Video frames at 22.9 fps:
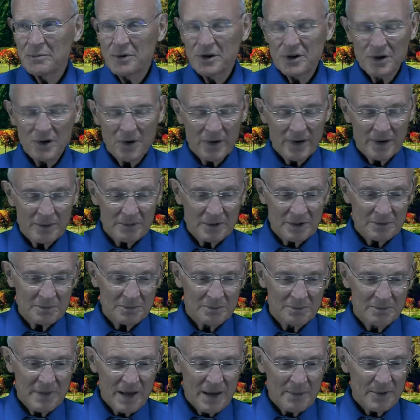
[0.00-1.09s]
you know him, and
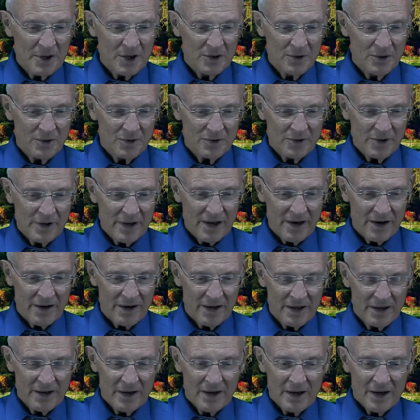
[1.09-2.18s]
maybe you do to
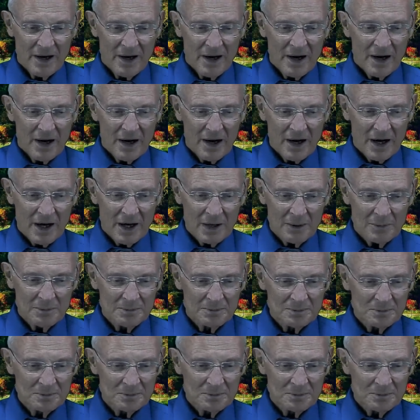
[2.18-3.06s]
Carrie, um,